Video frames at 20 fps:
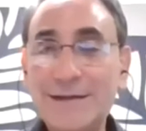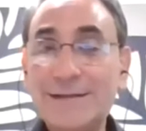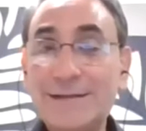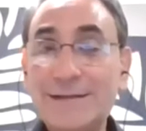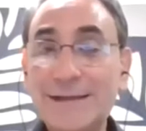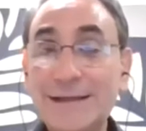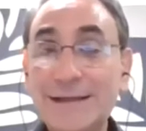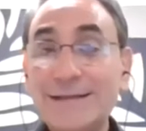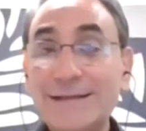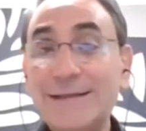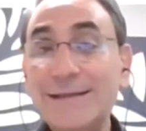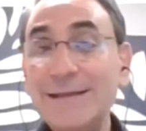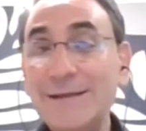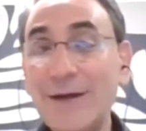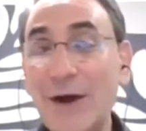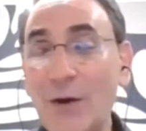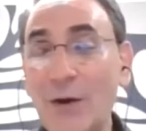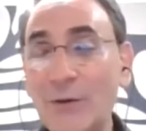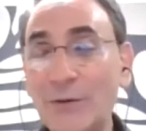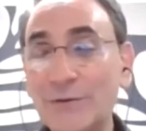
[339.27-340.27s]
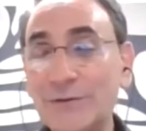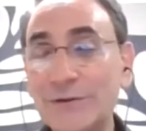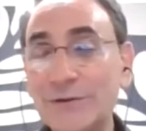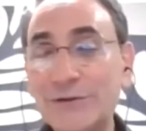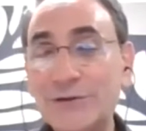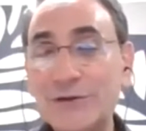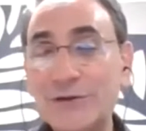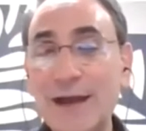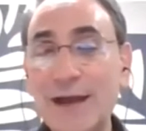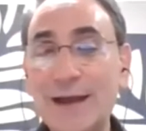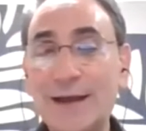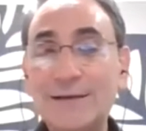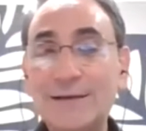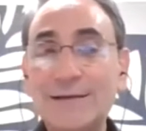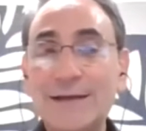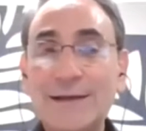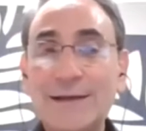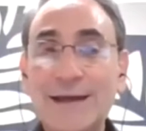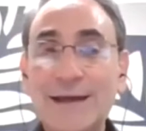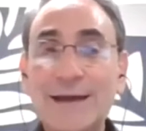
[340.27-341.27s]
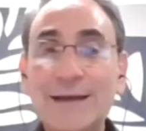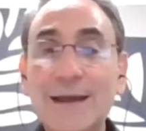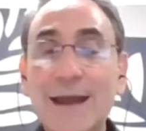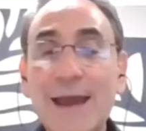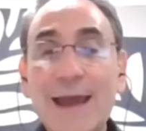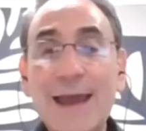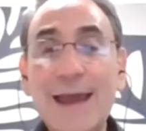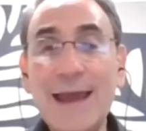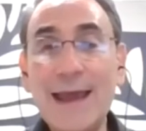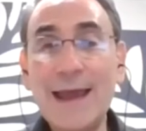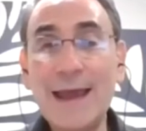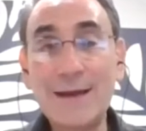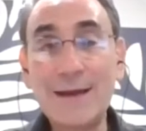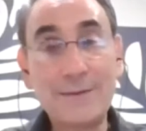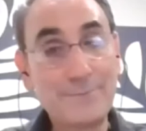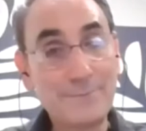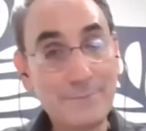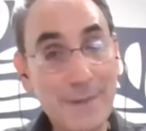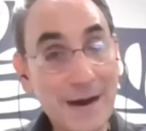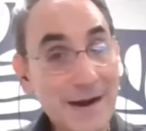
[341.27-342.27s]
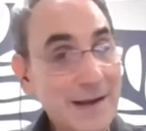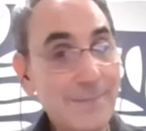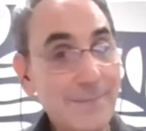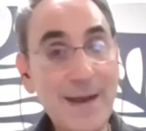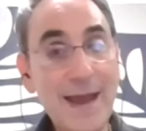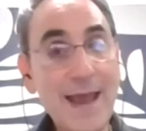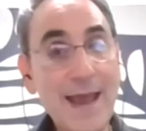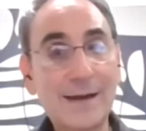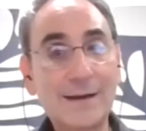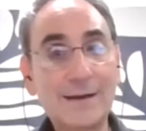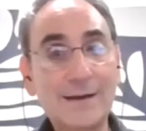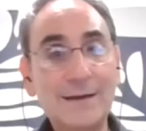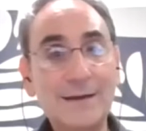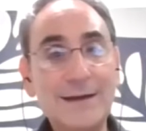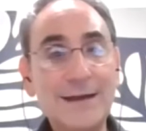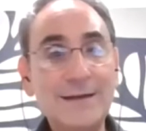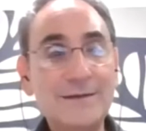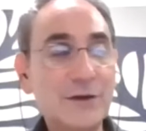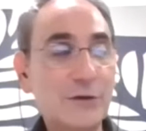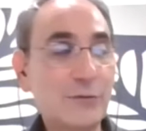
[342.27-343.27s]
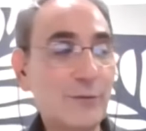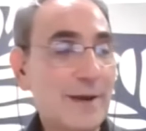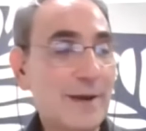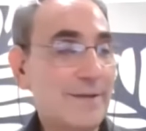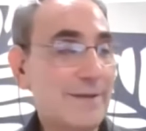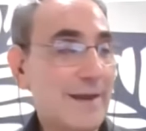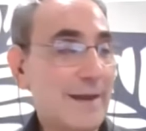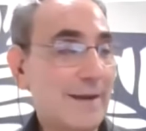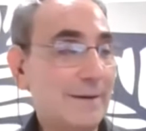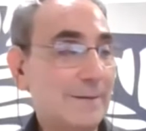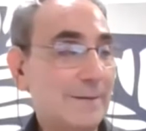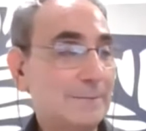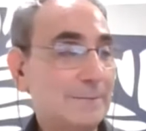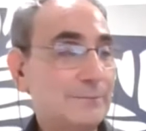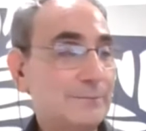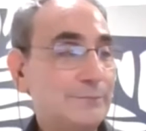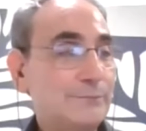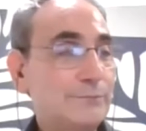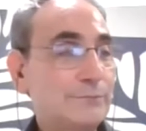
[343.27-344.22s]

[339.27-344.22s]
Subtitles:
$60 a check to get money back. It's a great thing.